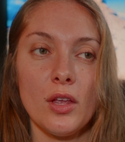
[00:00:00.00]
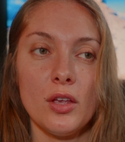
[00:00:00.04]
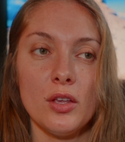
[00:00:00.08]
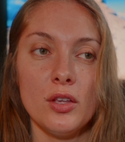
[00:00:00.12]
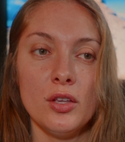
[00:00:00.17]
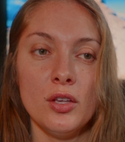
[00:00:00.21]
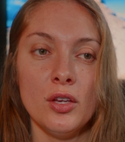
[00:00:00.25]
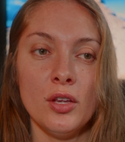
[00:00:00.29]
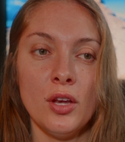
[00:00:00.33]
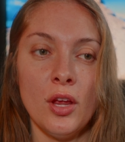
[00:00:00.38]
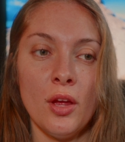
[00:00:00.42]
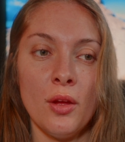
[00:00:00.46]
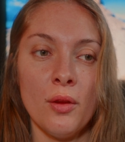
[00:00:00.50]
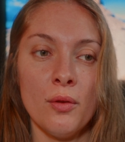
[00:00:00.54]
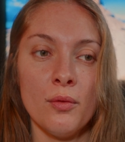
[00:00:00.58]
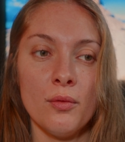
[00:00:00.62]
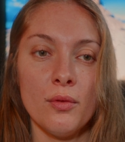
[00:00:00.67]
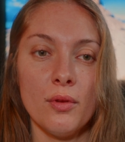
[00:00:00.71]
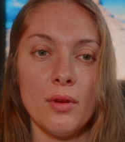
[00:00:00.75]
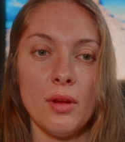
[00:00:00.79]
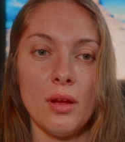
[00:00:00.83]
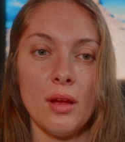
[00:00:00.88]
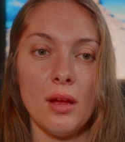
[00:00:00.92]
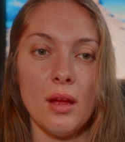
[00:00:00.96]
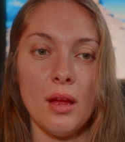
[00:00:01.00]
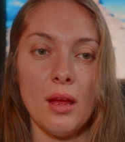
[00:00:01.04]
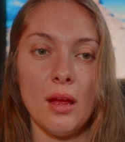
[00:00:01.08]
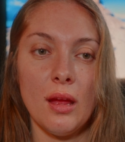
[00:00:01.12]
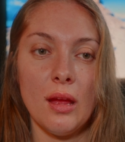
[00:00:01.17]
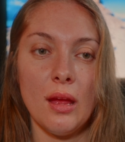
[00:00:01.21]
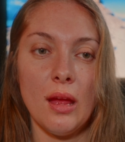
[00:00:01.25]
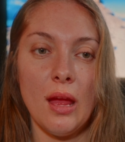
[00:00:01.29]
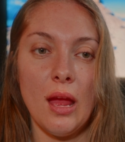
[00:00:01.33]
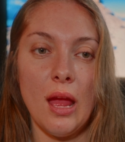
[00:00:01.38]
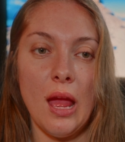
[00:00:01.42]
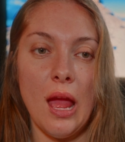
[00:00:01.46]
you know,
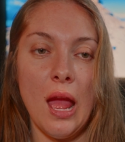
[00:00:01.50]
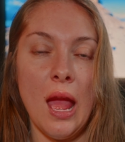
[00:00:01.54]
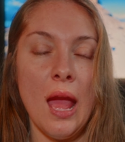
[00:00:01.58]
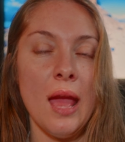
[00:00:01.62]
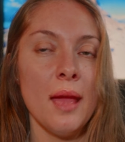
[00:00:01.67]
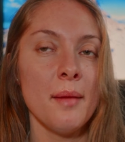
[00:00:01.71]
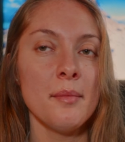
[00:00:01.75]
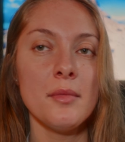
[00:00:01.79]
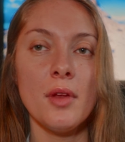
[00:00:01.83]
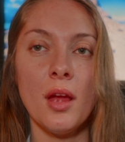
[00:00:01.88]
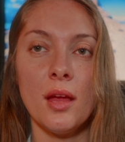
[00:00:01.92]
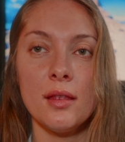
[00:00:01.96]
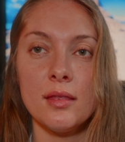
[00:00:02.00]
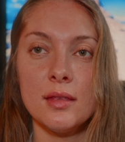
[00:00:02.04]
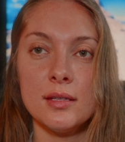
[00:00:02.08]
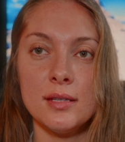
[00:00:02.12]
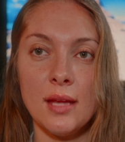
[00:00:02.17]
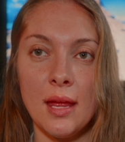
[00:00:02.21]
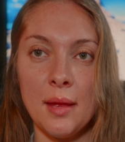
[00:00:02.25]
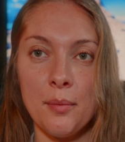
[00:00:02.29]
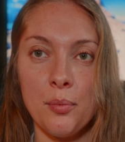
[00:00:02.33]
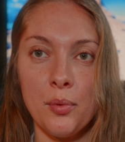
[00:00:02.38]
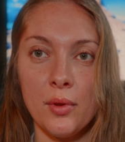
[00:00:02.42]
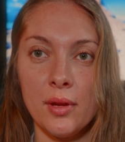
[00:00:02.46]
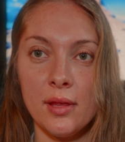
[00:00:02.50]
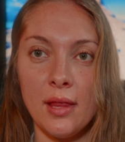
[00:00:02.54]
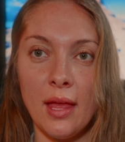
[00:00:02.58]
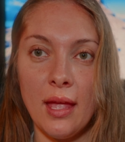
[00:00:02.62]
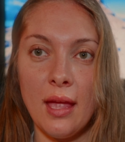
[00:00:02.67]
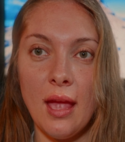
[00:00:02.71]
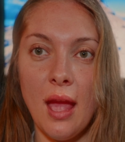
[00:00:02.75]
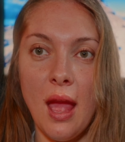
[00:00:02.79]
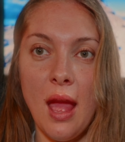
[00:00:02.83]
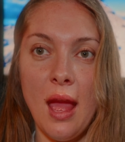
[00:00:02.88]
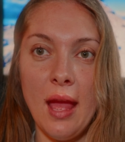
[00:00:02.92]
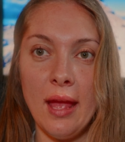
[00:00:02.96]
I'm not the type where
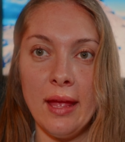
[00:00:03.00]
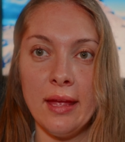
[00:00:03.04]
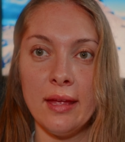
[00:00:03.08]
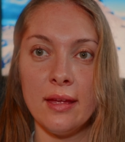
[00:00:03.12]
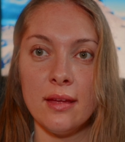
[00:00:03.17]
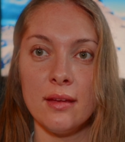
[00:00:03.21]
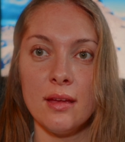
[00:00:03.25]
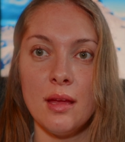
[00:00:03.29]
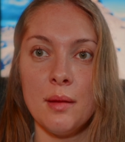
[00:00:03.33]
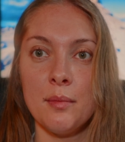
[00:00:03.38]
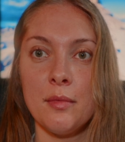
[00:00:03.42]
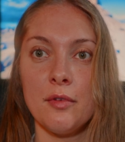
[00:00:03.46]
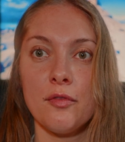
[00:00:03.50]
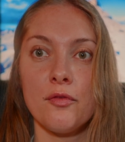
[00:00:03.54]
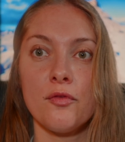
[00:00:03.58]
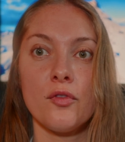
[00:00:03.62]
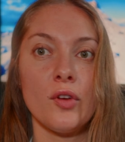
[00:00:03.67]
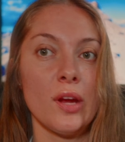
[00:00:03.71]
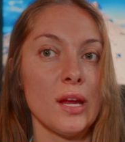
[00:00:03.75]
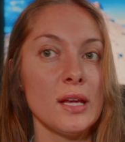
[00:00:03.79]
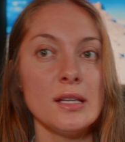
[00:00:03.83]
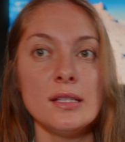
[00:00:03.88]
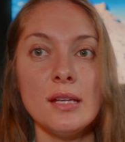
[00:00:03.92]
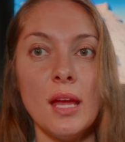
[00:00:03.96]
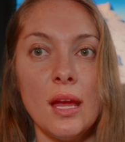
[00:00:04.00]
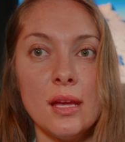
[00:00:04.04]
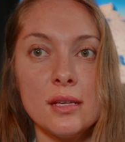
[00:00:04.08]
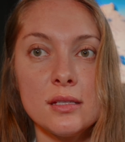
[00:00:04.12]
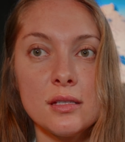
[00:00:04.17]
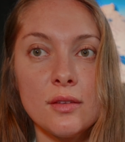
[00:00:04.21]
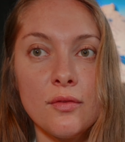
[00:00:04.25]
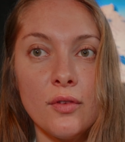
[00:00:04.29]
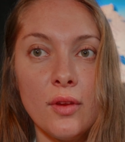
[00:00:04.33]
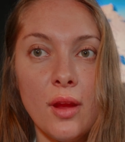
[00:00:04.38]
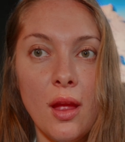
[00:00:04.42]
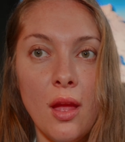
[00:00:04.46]
like I am afraid to
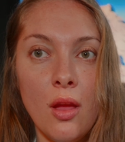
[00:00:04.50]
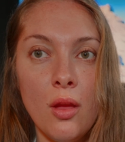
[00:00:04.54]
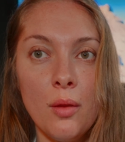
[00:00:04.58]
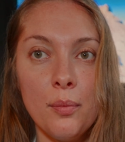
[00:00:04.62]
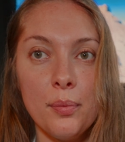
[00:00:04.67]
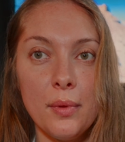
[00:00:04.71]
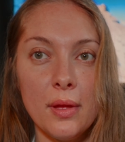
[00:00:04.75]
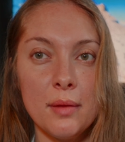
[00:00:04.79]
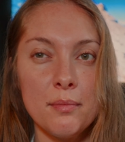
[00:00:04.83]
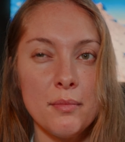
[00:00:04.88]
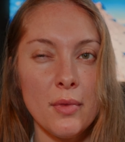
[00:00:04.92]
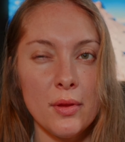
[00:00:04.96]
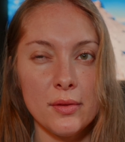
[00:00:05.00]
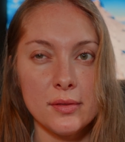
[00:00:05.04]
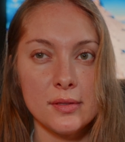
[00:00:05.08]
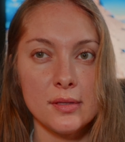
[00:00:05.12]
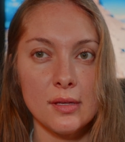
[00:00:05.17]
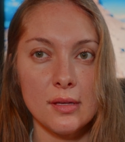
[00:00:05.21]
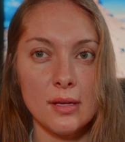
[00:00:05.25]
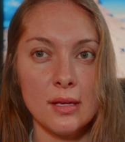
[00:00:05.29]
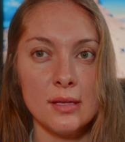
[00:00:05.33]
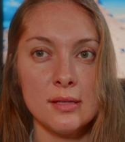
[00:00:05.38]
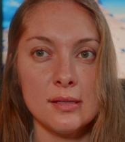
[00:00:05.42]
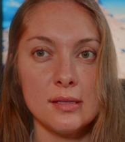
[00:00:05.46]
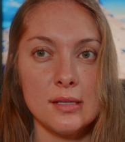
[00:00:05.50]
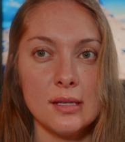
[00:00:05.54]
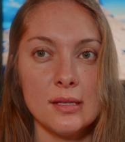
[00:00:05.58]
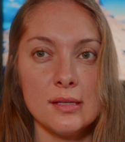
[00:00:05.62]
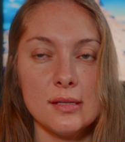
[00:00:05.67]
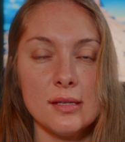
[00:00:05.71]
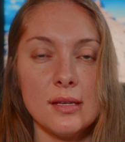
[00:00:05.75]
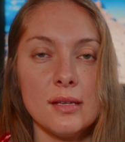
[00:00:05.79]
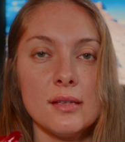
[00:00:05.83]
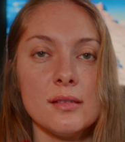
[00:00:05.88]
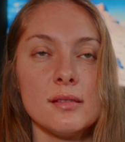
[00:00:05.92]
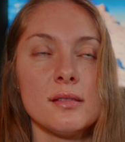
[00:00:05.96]
ask for help in most
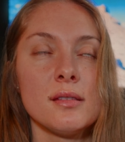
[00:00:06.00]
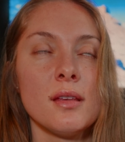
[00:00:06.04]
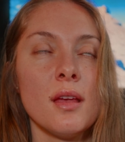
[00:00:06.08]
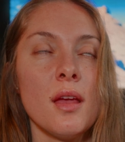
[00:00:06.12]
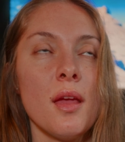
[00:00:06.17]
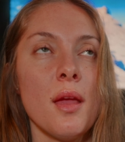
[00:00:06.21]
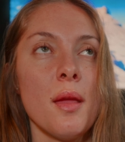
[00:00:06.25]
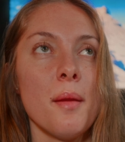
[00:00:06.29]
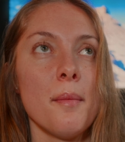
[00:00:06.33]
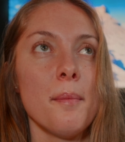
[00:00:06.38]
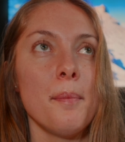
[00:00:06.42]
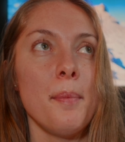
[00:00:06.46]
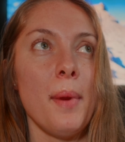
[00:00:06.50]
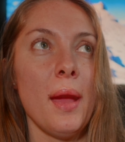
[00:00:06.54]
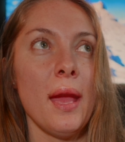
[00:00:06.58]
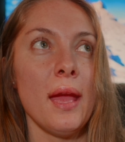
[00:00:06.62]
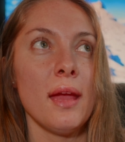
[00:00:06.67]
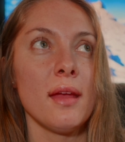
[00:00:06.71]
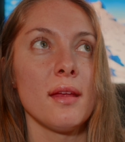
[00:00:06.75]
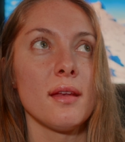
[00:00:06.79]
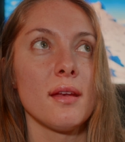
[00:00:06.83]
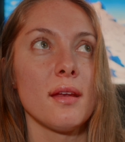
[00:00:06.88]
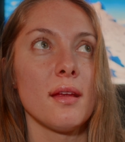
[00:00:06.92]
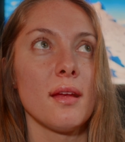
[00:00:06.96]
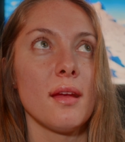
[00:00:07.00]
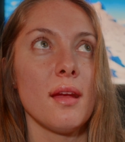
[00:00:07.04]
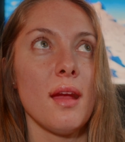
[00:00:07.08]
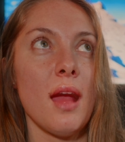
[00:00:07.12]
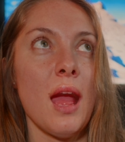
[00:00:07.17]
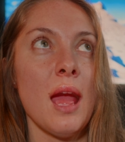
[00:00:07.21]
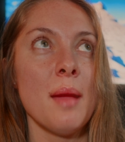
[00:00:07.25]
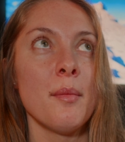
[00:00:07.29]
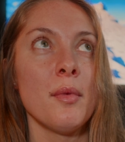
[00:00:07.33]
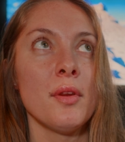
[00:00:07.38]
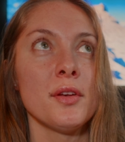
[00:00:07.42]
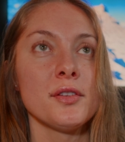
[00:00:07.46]
instances, but
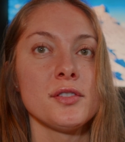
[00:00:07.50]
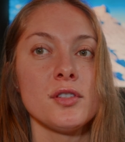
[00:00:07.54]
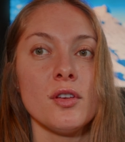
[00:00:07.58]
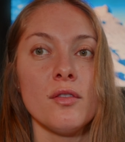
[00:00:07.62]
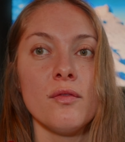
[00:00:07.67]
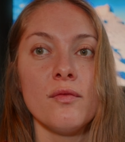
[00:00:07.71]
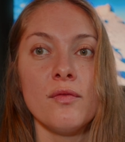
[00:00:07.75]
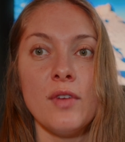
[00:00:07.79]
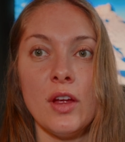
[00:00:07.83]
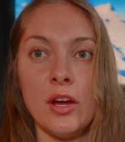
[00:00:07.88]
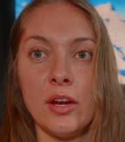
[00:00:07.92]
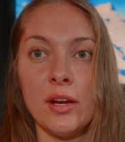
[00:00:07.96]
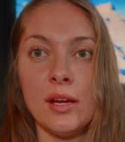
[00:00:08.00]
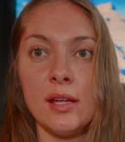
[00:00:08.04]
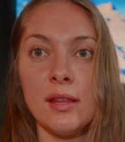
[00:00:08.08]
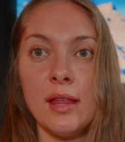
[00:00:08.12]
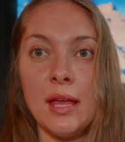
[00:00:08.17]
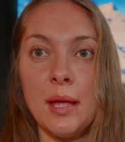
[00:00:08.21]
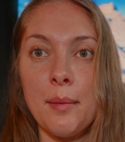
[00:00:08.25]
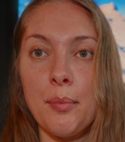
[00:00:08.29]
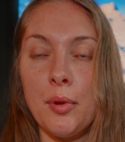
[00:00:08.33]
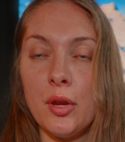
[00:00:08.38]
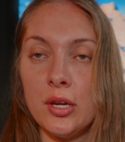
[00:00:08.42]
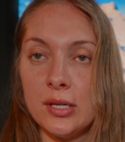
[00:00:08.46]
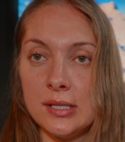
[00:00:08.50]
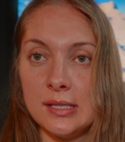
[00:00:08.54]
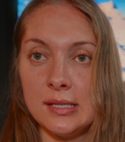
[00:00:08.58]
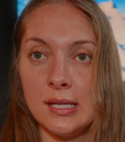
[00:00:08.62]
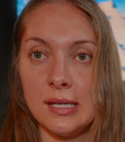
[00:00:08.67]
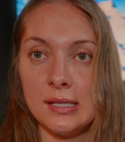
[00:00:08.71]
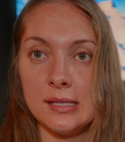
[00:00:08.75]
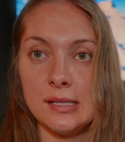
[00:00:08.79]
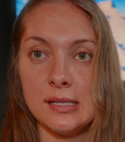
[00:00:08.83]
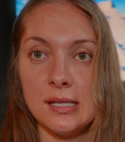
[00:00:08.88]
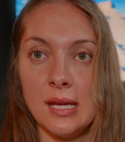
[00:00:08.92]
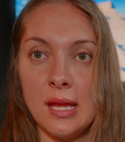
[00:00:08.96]
I'm also very like
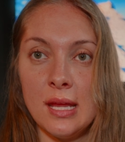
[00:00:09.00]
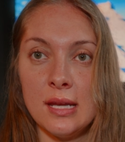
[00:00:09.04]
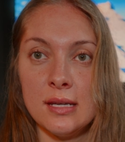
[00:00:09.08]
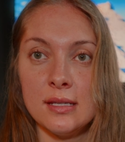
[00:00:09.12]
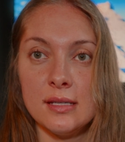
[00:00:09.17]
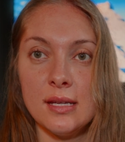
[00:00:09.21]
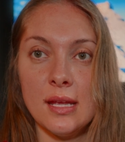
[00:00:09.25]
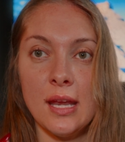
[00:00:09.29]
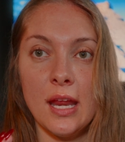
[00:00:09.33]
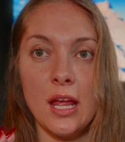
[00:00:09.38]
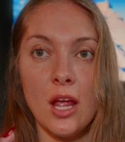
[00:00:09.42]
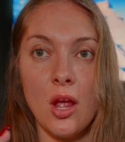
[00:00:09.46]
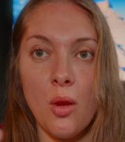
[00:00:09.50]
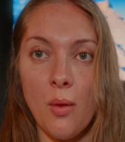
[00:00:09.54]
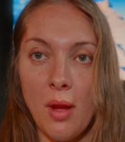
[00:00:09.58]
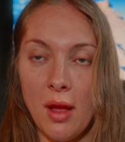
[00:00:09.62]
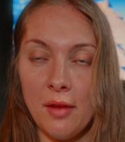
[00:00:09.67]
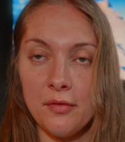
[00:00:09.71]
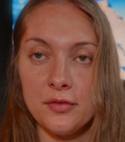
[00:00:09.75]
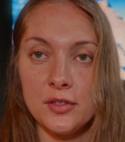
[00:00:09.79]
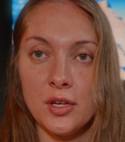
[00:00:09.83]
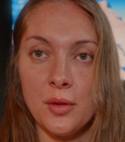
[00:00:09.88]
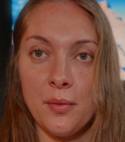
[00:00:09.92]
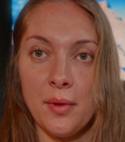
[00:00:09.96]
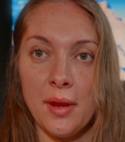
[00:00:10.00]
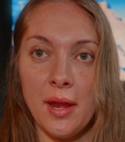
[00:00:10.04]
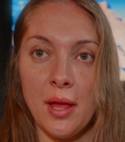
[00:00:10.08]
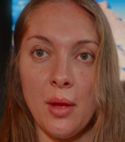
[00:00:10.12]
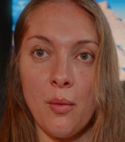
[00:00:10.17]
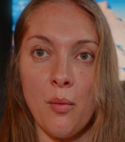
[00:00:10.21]
persistent, and I go after what I